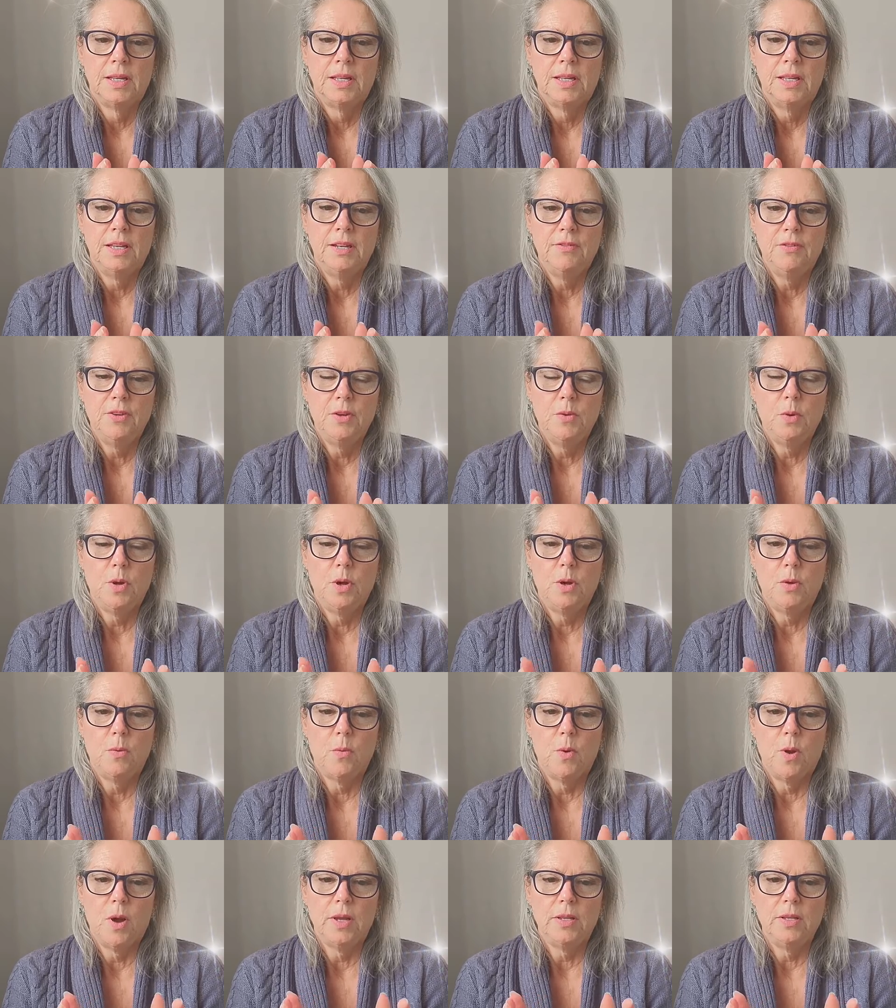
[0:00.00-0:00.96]
And if you
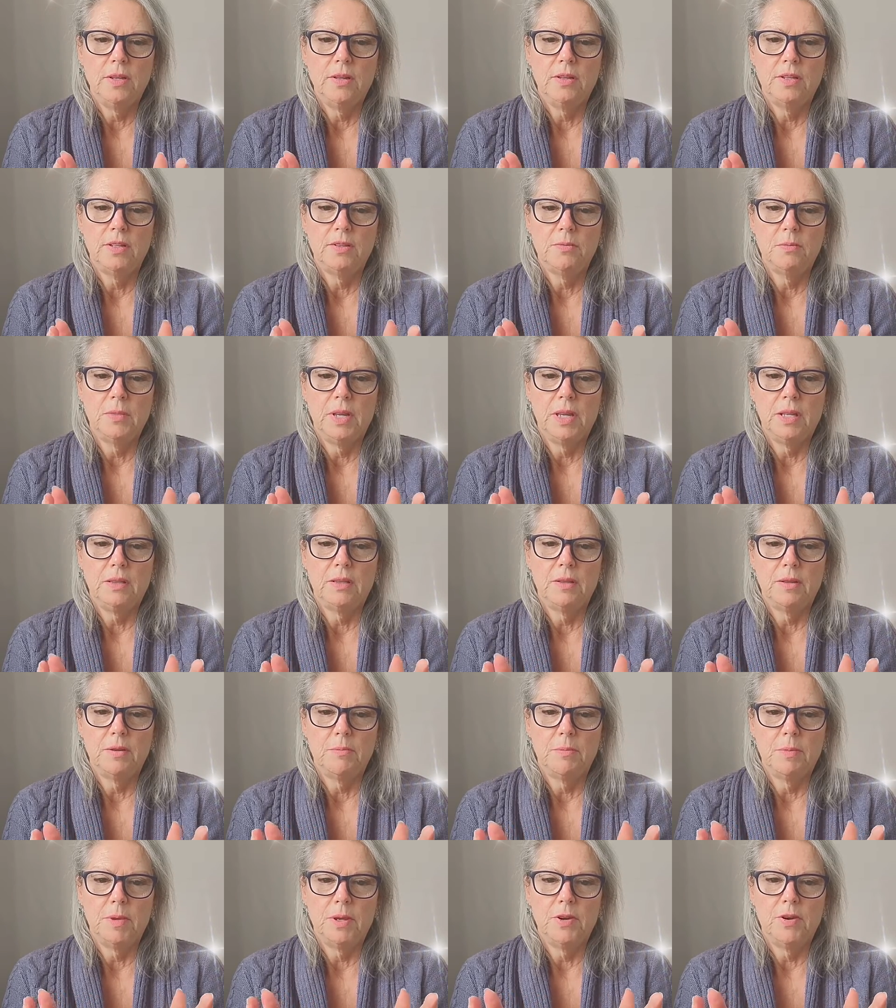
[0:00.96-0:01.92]
want, you can make
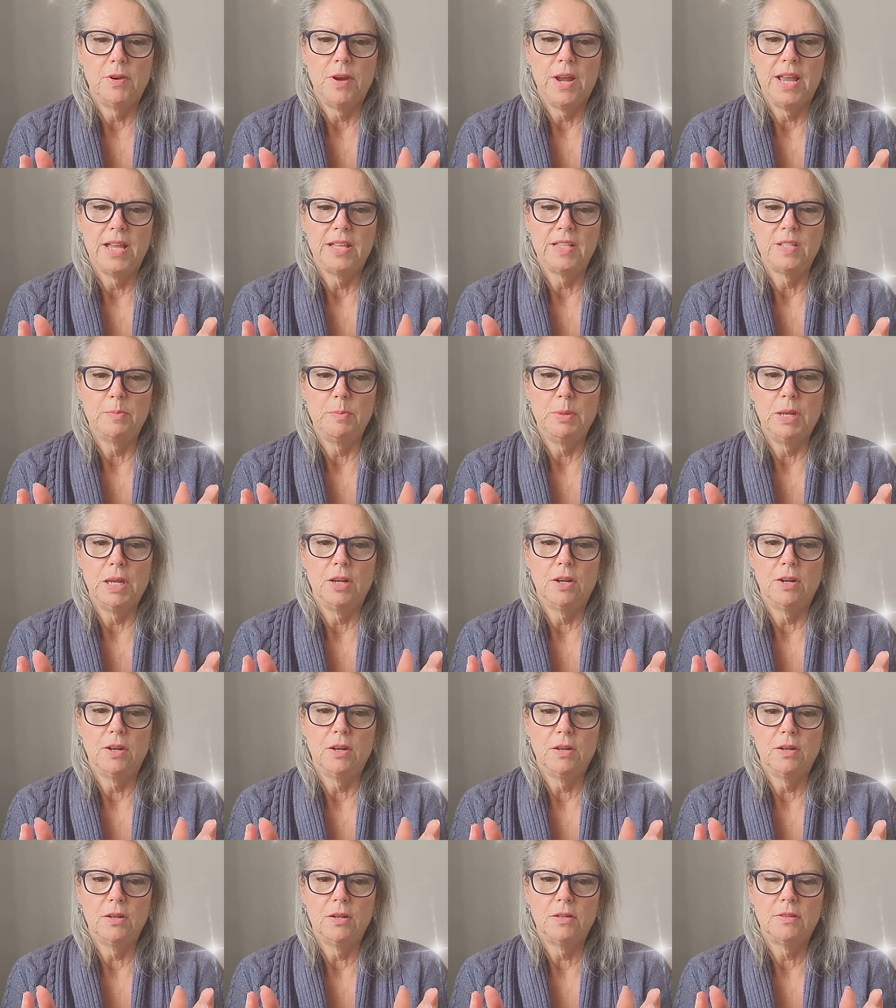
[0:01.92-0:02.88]
your hands
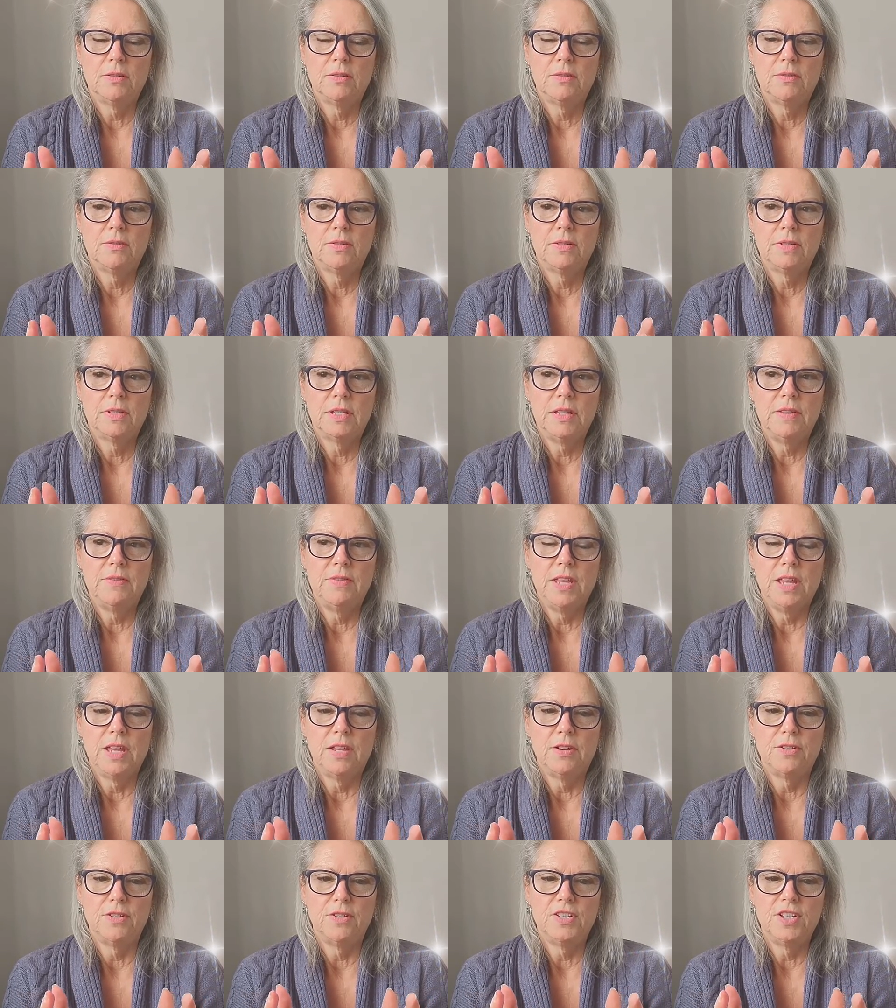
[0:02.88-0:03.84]
bigger. See if the
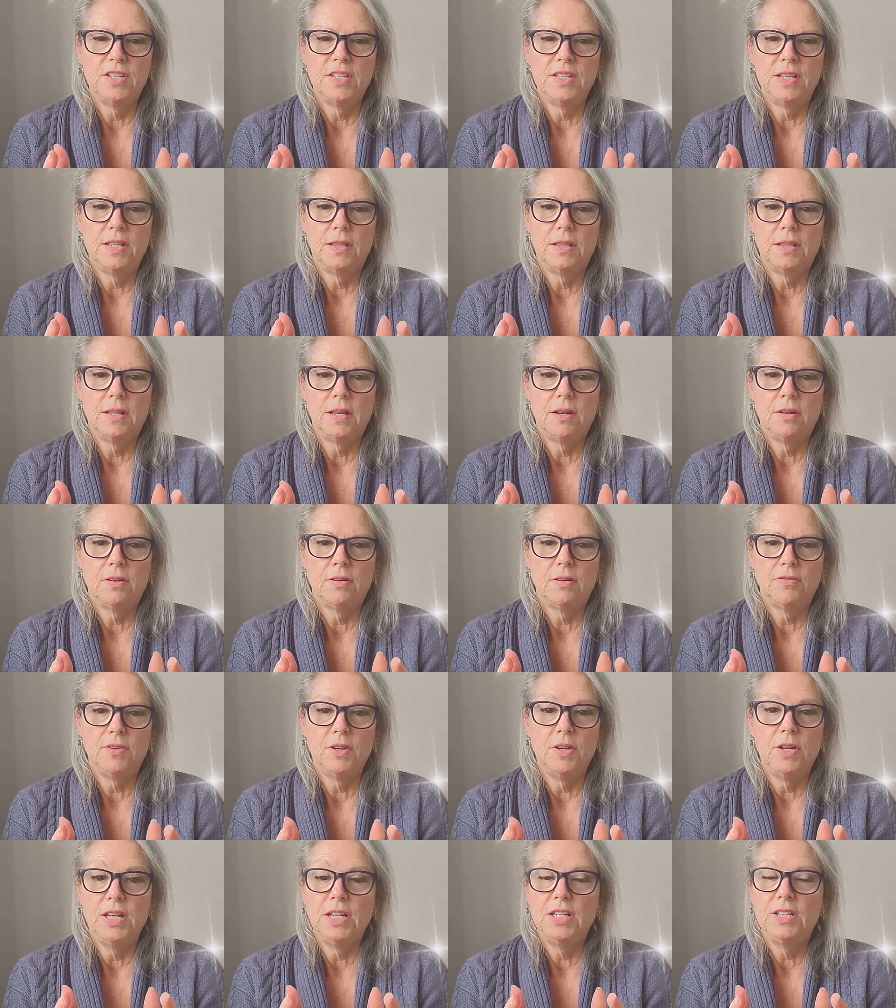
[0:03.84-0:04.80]
energy's in there. If
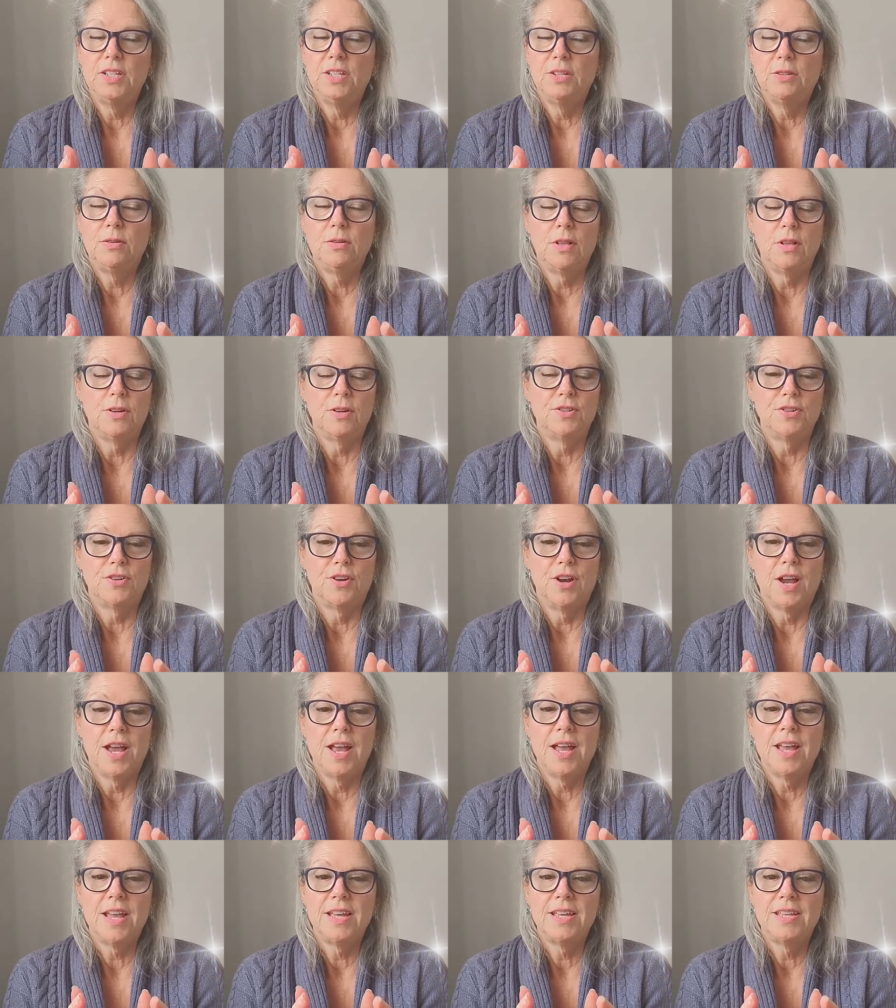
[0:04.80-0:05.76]
you need to, close your
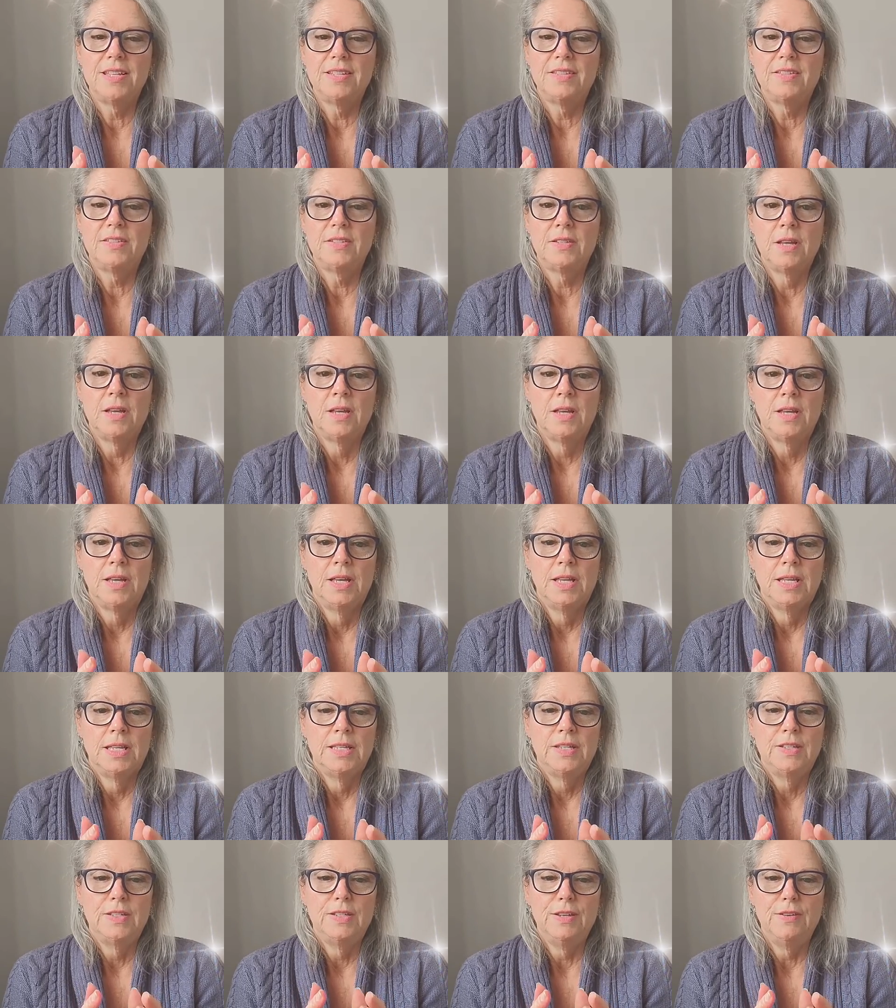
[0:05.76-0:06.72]
eyes.
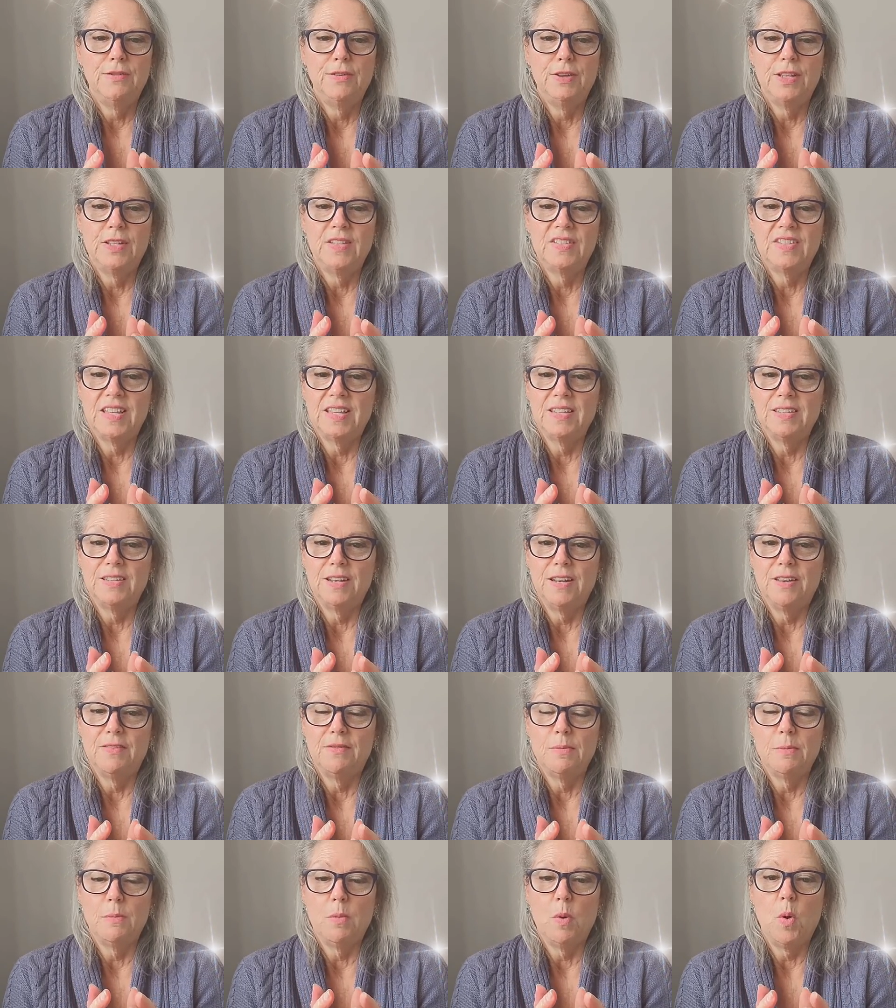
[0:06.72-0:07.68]
See if you can sense it
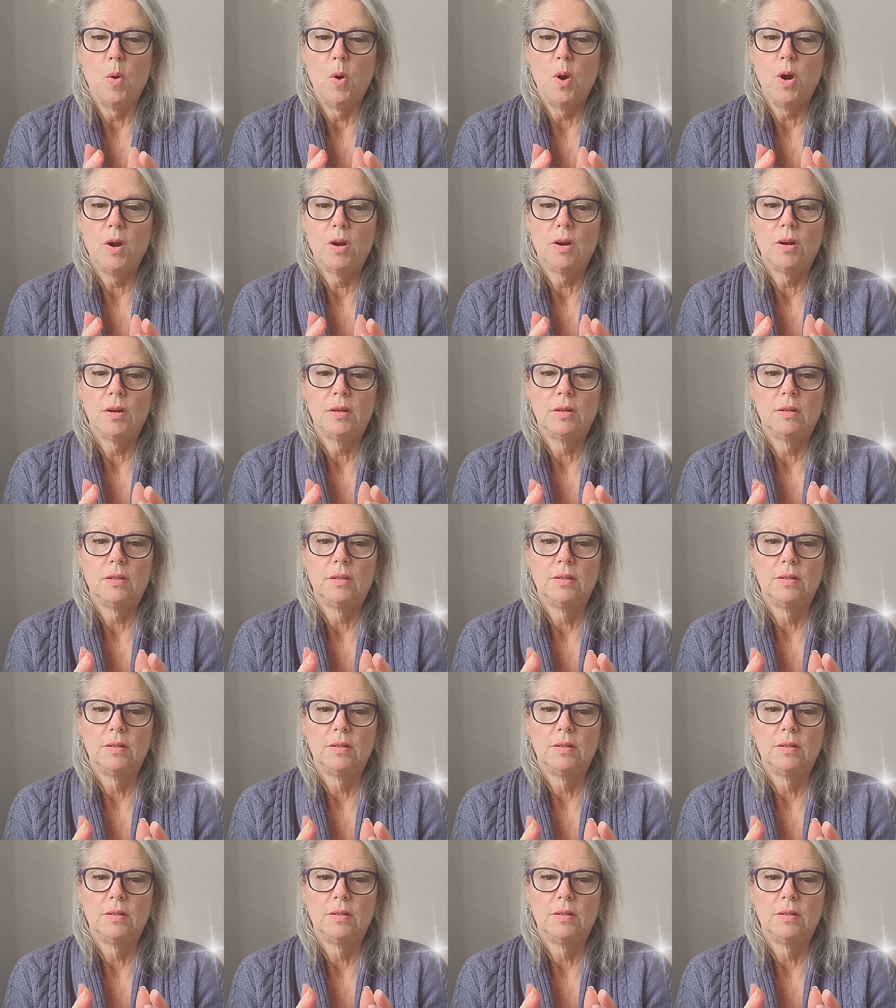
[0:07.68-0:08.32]
even more.